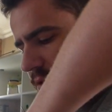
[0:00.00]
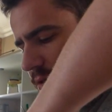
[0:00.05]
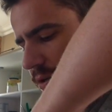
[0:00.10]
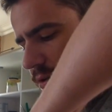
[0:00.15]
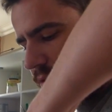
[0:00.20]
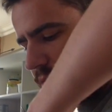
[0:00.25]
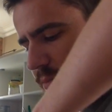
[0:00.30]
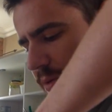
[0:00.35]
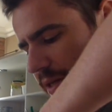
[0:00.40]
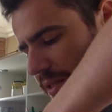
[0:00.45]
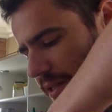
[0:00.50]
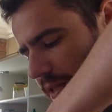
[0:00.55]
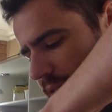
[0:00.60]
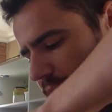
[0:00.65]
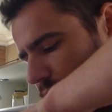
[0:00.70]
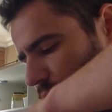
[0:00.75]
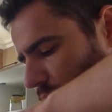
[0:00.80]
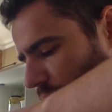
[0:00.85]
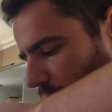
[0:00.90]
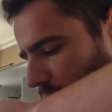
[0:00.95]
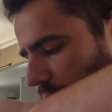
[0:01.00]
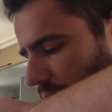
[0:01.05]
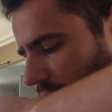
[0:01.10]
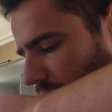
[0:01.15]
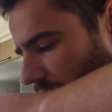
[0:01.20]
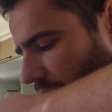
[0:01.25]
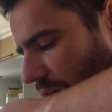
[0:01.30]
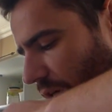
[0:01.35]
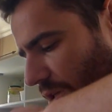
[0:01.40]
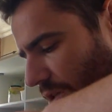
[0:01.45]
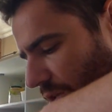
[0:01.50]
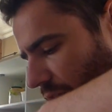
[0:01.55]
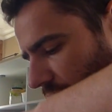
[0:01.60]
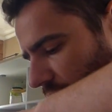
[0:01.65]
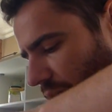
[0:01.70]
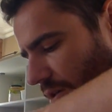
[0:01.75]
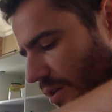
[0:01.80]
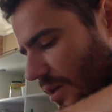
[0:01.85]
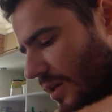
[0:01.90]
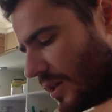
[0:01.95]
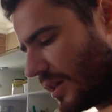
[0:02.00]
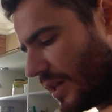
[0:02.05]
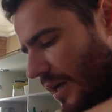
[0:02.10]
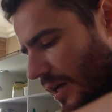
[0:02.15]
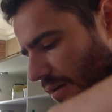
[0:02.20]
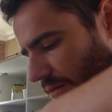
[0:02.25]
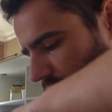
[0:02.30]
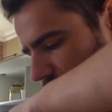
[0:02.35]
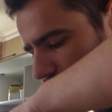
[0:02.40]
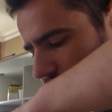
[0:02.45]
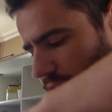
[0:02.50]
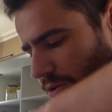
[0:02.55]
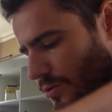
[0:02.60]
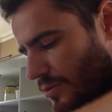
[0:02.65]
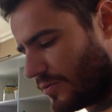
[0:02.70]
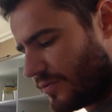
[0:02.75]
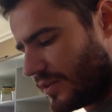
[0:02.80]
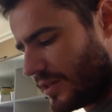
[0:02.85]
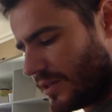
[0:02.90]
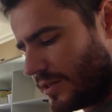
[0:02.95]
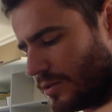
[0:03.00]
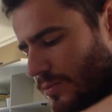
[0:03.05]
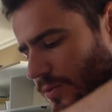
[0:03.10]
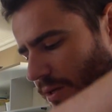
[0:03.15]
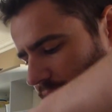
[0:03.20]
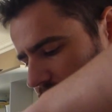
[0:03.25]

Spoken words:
So, and basically, to keep the starter alive, you need to feed it